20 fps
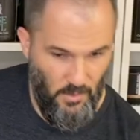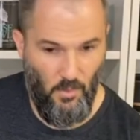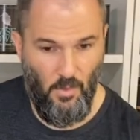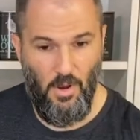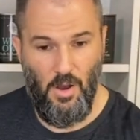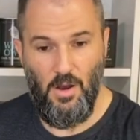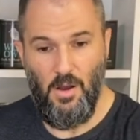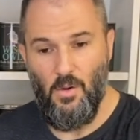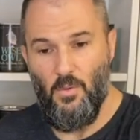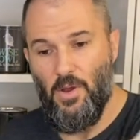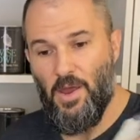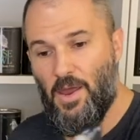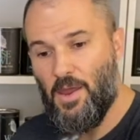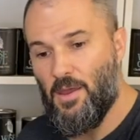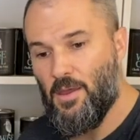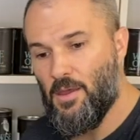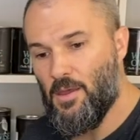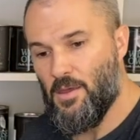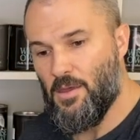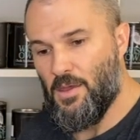then walk
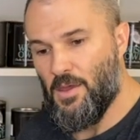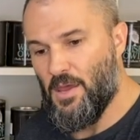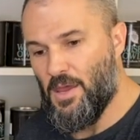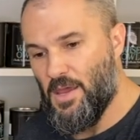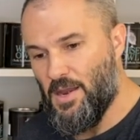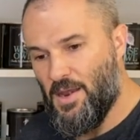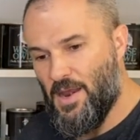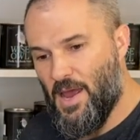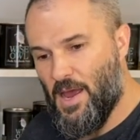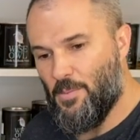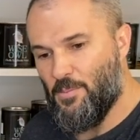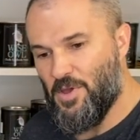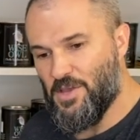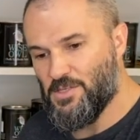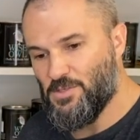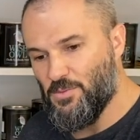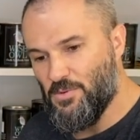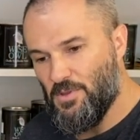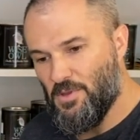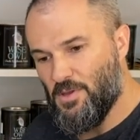away and not
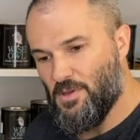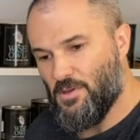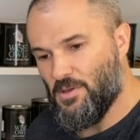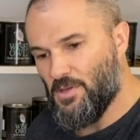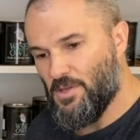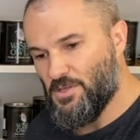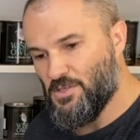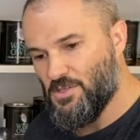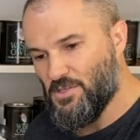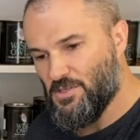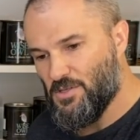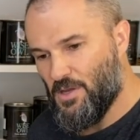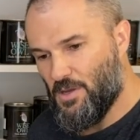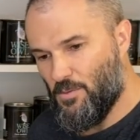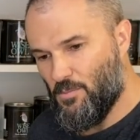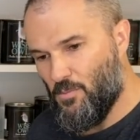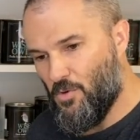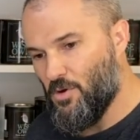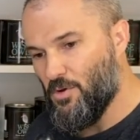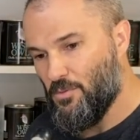mess with it. It's just
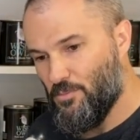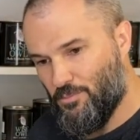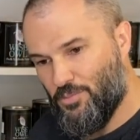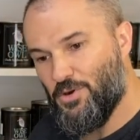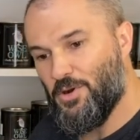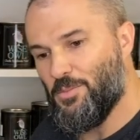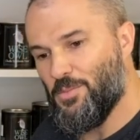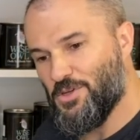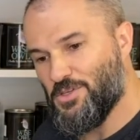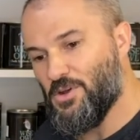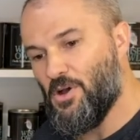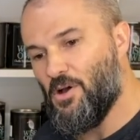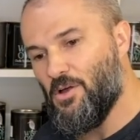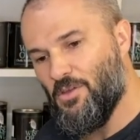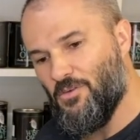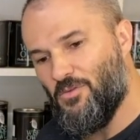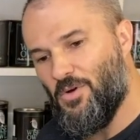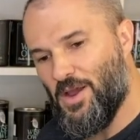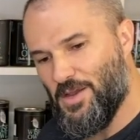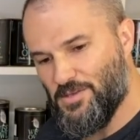like pretty much
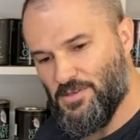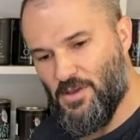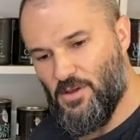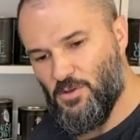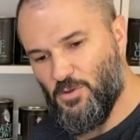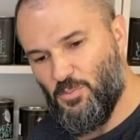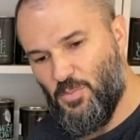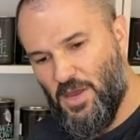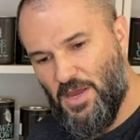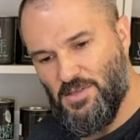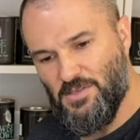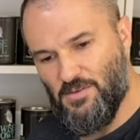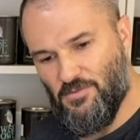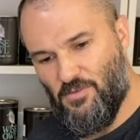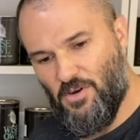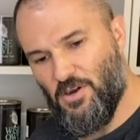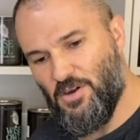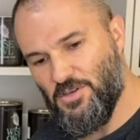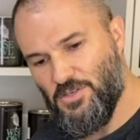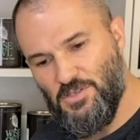all of Wise Owl's paints
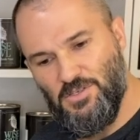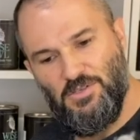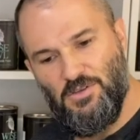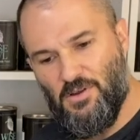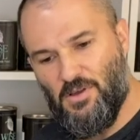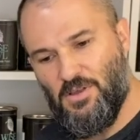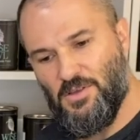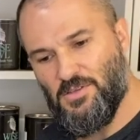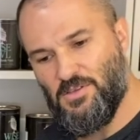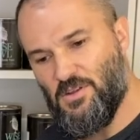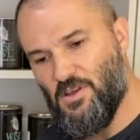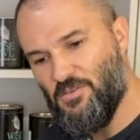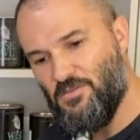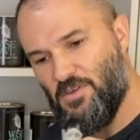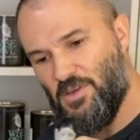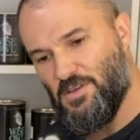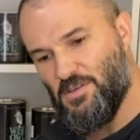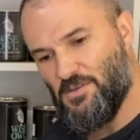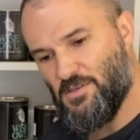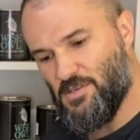and varnishes and all that
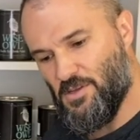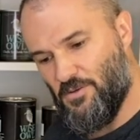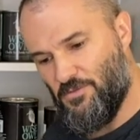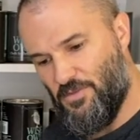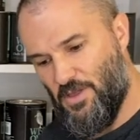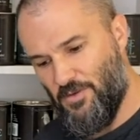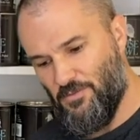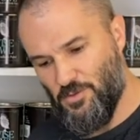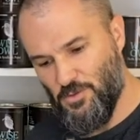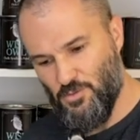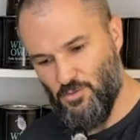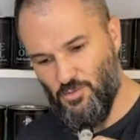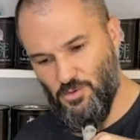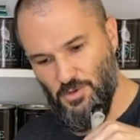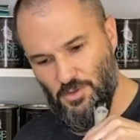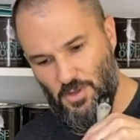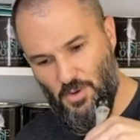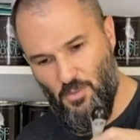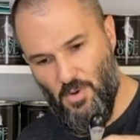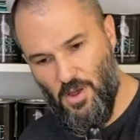stuff. It self levels
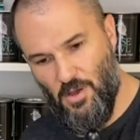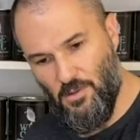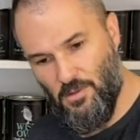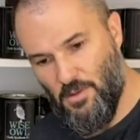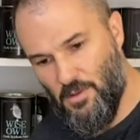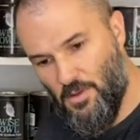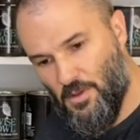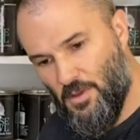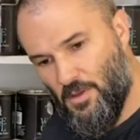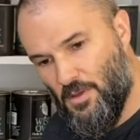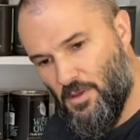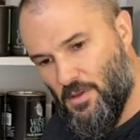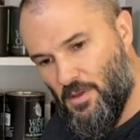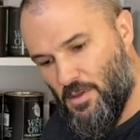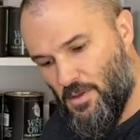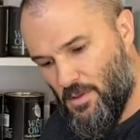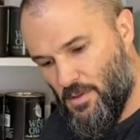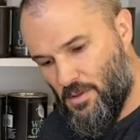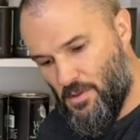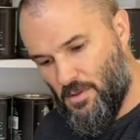really well.
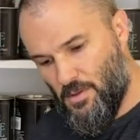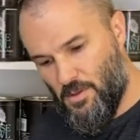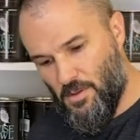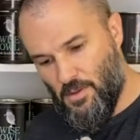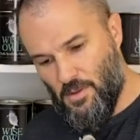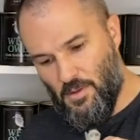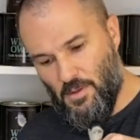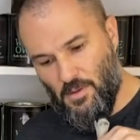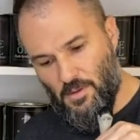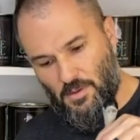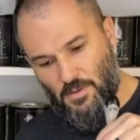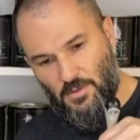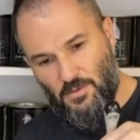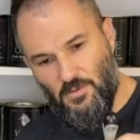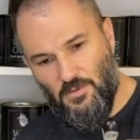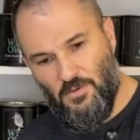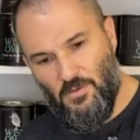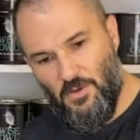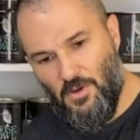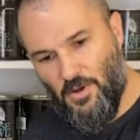
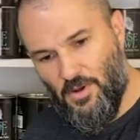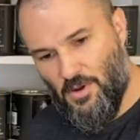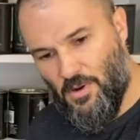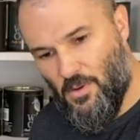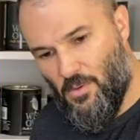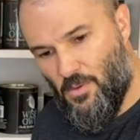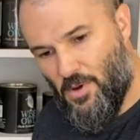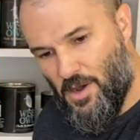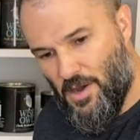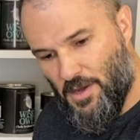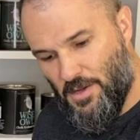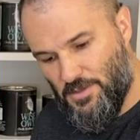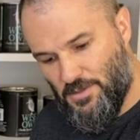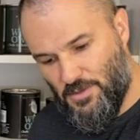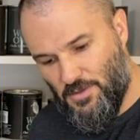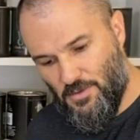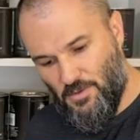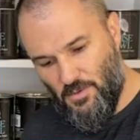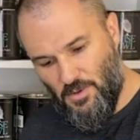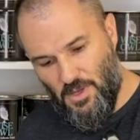So you're gonna want
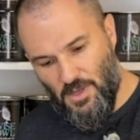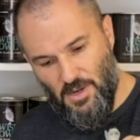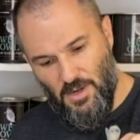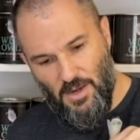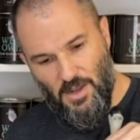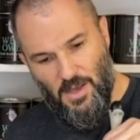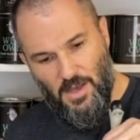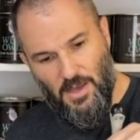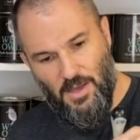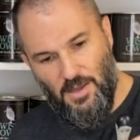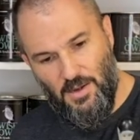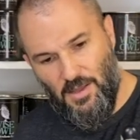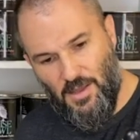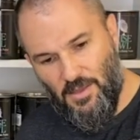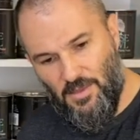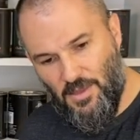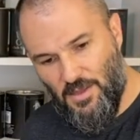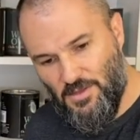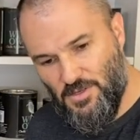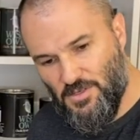to get it on
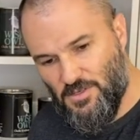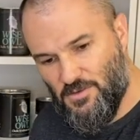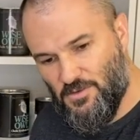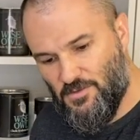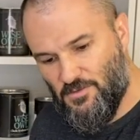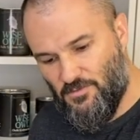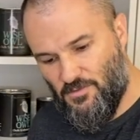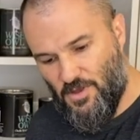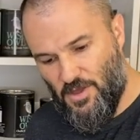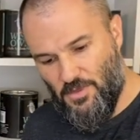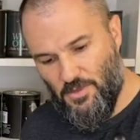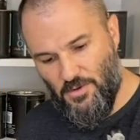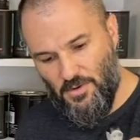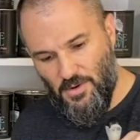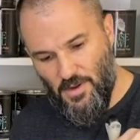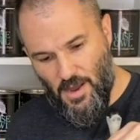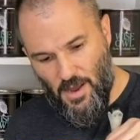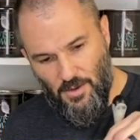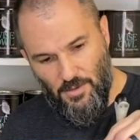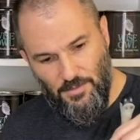and then just
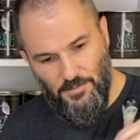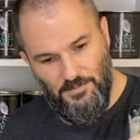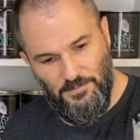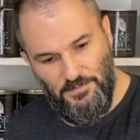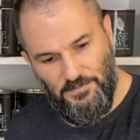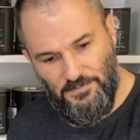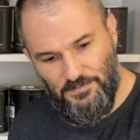feather it out.